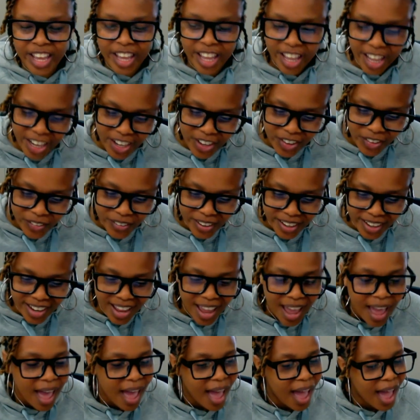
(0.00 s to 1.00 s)
Anyway,
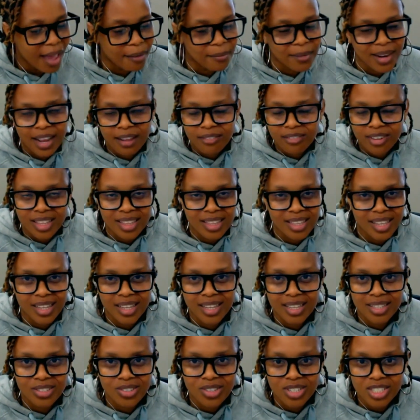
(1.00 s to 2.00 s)
I mean, I have nothing
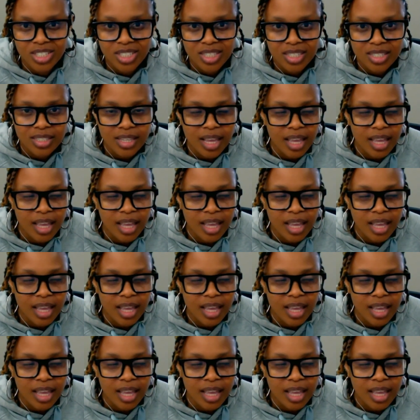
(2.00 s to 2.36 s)
against Christians.